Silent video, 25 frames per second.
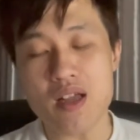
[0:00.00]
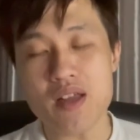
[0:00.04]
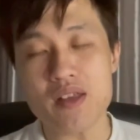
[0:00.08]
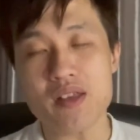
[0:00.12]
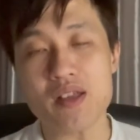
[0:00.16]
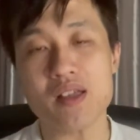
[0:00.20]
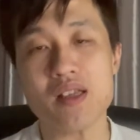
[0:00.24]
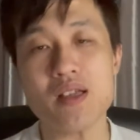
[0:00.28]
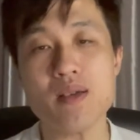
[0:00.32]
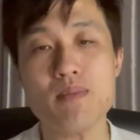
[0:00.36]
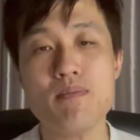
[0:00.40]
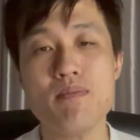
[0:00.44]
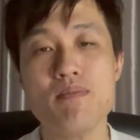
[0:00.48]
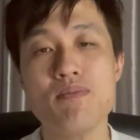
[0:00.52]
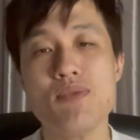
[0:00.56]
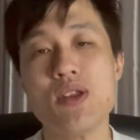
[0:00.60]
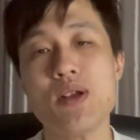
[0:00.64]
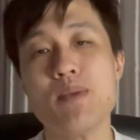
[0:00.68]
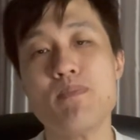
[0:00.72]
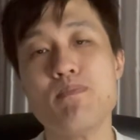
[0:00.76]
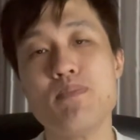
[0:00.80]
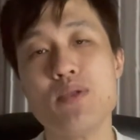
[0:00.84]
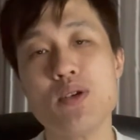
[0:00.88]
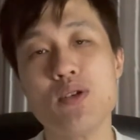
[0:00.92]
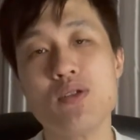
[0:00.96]
Now the
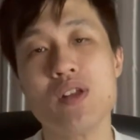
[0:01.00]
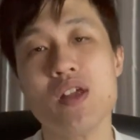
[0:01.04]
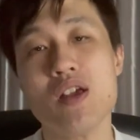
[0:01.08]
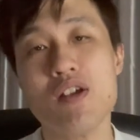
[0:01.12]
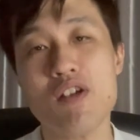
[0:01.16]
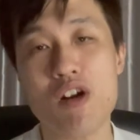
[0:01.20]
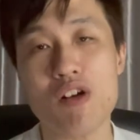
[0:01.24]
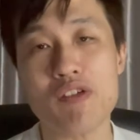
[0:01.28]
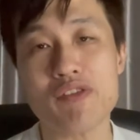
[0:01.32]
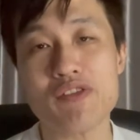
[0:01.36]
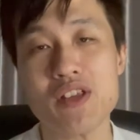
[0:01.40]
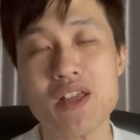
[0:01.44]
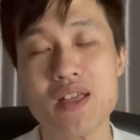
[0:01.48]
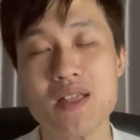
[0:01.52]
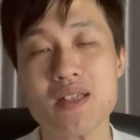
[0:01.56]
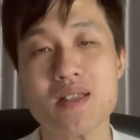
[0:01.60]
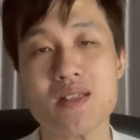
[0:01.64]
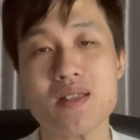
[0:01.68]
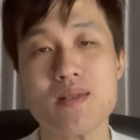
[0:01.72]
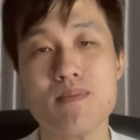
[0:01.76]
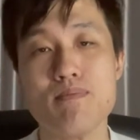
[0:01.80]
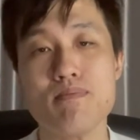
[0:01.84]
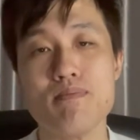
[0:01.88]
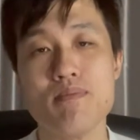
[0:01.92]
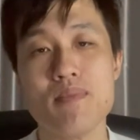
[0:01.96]
beauty of
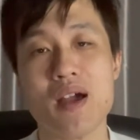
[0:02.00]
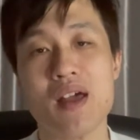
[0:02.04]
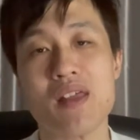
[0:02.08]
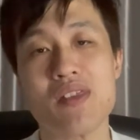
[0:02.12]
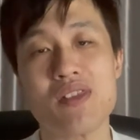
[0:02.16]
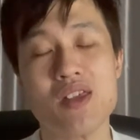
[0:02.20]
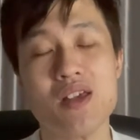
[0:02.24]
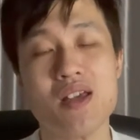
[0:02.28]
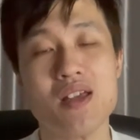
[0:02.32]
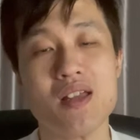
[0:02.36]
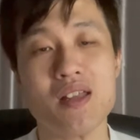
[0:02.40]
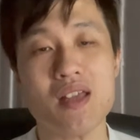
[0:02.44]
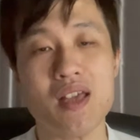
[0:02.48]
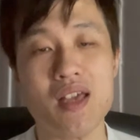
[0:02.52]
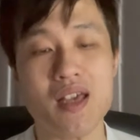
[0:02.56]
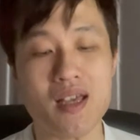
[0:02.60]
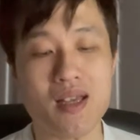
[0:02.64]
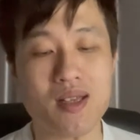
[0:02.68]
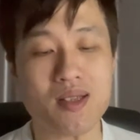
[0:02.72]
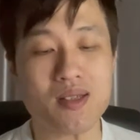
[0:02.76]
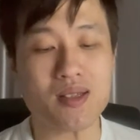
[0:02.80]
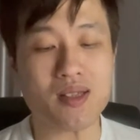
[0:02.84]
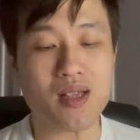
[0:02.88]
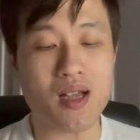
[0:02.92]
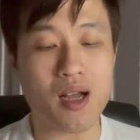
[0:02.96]
this method
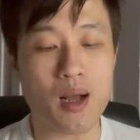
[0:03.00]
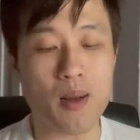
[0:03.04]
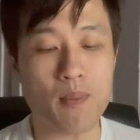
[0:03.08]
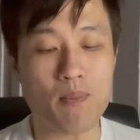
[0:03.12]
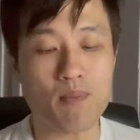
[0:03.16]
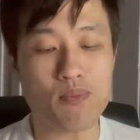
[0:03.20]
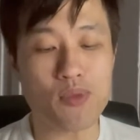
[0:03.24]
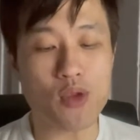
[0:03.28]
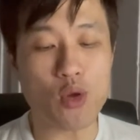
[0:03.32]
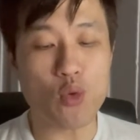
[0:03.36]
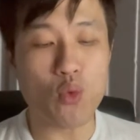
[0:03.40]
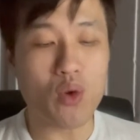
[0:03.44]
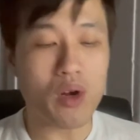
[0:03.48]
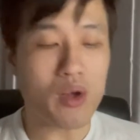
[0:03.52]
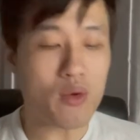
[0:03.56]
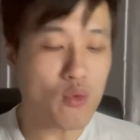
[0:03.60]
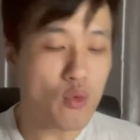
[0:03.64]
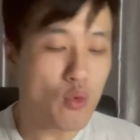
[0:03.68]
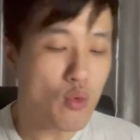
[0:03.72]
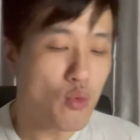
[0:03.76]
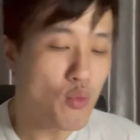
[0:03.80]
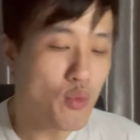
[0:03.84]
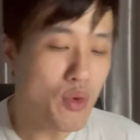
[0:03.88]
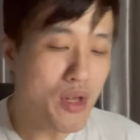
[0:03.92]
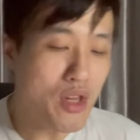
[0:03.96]
is what
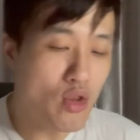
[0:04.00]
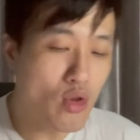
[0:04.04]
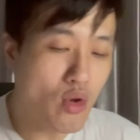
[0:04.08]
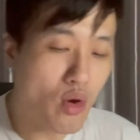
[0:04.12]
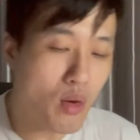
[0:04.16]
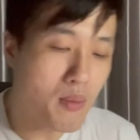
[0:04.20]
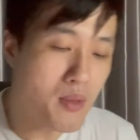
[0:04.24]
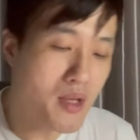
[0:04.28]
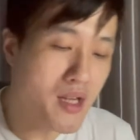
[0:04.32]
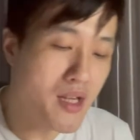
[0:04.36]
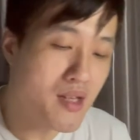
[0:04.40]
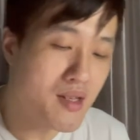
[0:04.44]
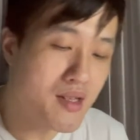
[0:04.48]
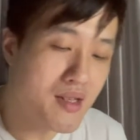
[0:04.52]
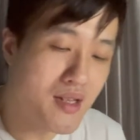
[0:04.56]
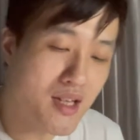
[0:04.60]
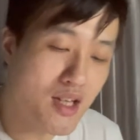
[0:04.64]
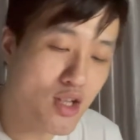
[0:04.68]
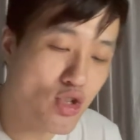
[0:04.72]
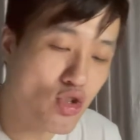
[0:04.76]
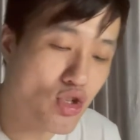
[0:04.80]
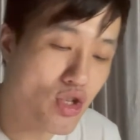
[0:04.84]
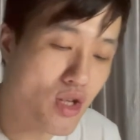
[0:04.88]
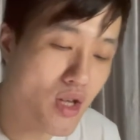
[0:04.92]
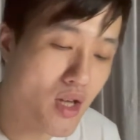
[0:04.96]
we normally
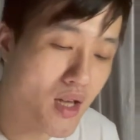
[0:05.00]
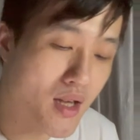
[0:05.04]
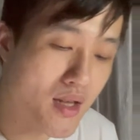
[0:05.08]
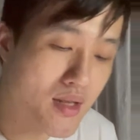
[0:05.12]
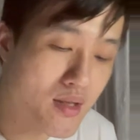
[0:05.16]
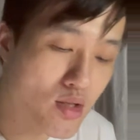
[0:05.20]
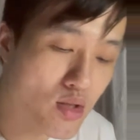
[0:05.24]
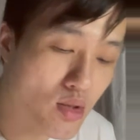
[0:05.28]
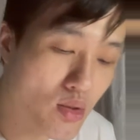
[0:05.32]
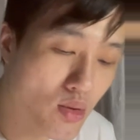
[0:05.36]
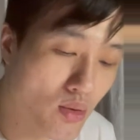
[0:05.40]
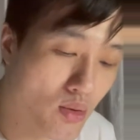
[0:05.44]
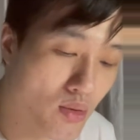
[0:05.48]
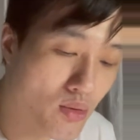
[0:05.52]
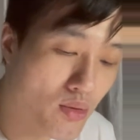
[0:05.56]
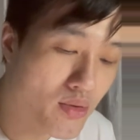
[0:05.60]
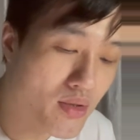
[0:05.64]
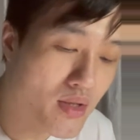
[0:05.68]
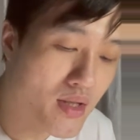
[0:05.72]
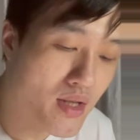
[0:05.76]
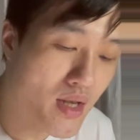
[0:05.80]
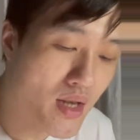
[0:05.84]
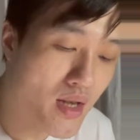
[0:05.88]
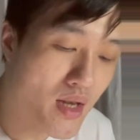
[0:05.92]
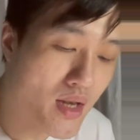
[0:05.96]
teach in
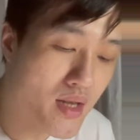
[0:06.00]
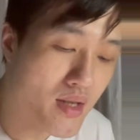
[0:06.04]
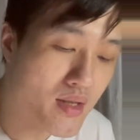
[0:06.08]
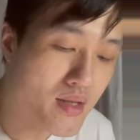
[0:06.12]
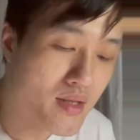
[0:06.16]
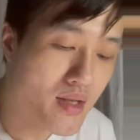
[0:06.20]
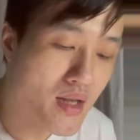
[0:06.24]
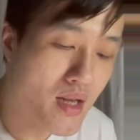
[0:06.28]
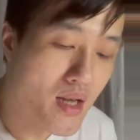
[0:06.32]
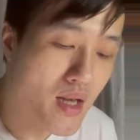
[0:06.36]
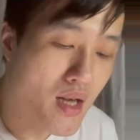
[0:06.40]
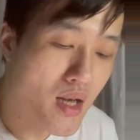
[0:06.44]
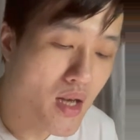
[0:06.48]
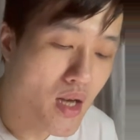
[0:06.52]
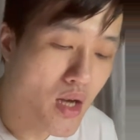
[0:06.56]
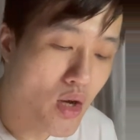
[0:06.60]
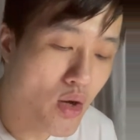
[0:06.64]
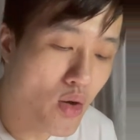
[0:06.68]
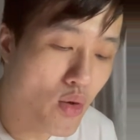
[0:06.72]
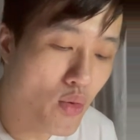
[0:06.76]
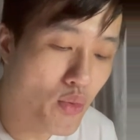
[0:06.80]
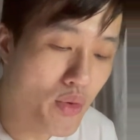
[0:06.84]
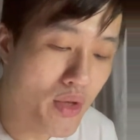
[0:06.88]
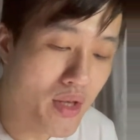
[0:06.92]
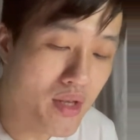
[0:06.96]
schools is
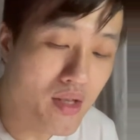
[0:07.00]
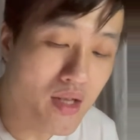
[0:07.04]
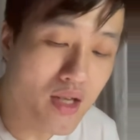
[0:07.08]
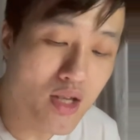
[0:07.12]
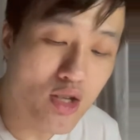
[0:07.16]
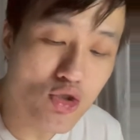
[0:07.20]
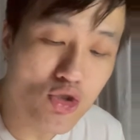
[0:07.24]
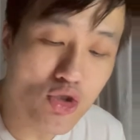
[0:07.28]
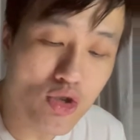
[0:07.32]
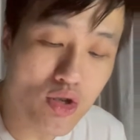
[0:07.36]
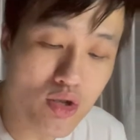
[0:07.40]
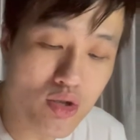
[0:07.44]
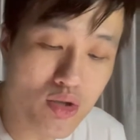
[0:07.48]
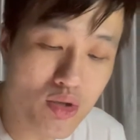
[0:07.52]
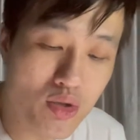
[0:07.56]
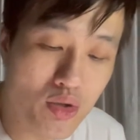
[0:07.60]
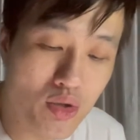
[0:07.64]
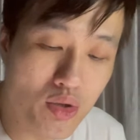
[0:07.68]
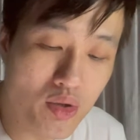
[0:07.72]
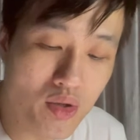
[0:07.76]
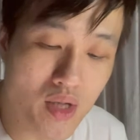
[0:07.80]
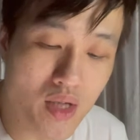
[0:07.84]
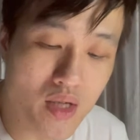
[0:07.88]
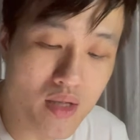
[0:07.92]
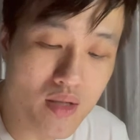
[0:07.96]
we teach
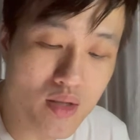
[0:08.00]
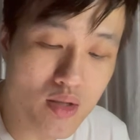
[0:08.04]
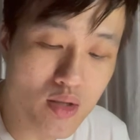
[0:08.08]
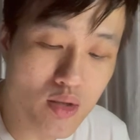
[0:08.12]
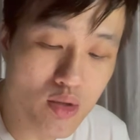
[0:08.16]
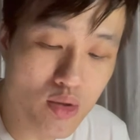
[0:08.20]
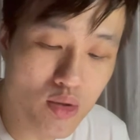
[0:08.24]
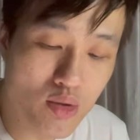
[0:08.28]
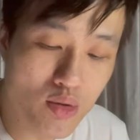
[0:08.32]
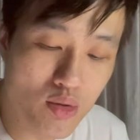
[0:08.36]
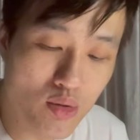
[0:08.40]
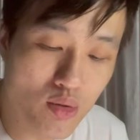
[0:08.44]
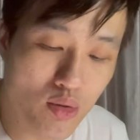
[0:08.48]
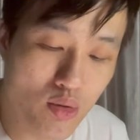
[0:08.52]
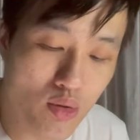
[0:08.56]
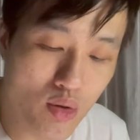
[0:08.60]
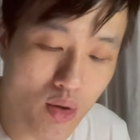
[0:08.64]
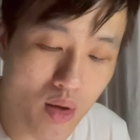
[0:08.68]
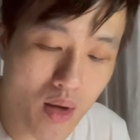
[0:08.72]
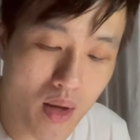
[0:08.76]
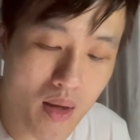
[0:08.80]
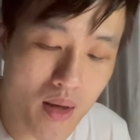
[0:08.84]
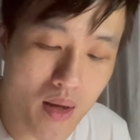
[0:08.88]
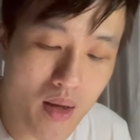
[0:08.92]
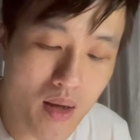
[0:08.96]
students to
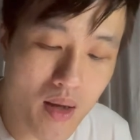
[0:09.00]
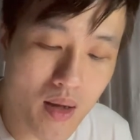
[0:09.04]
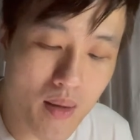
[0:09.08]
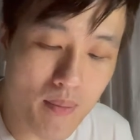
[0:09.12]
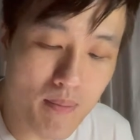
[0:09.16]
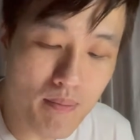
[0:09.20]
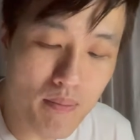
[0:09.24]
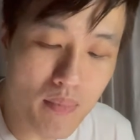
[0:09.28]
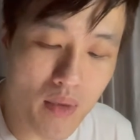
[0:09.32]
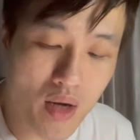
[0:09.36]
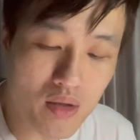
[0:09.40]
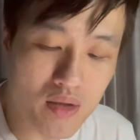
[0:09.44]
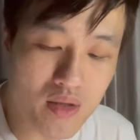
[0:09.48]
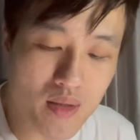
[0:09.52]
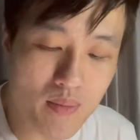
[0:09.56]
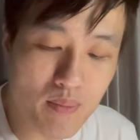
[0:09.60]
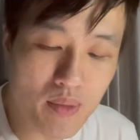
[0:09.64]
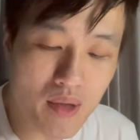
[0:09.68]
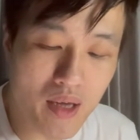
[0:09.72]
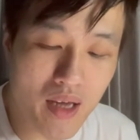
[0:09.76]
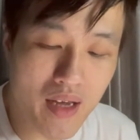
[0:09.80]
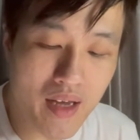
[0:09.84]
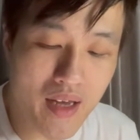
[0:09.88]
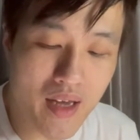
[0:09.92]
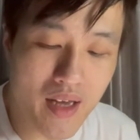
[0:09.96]

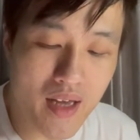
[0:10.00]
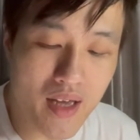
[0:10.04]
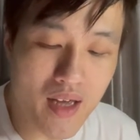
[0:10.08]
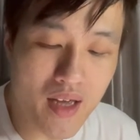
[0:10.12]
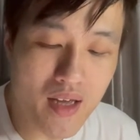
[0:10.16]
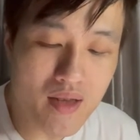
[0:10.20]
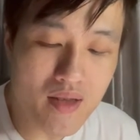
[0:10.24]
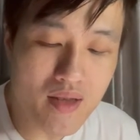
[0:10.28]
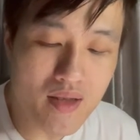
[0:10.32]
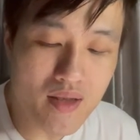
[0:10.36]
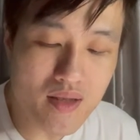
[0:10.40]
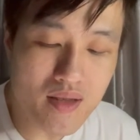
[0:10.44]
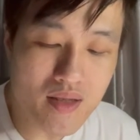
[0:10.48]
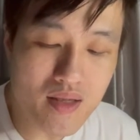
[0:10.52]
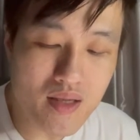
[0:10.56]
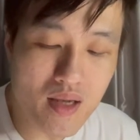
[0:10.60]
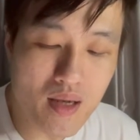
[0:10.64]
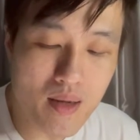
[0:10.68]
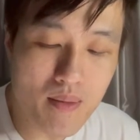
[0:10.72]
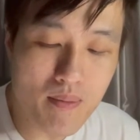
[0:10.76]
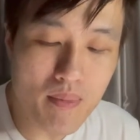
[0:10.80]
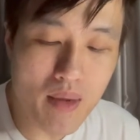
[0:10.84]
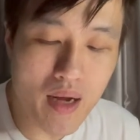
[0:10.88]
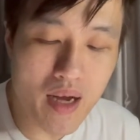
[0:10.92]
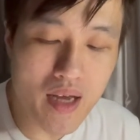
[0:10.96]
multiply in
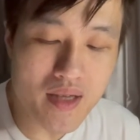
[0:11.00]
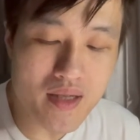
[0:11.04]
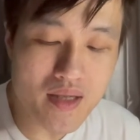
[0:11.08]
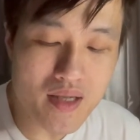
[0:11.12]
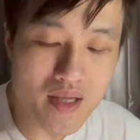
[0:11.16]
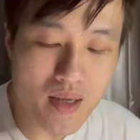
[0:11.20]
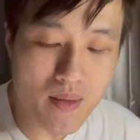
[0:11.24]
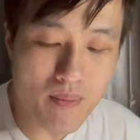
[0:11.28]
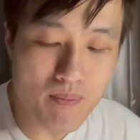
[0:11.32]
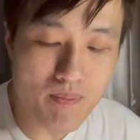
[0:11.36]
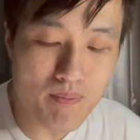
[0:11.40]
term by term.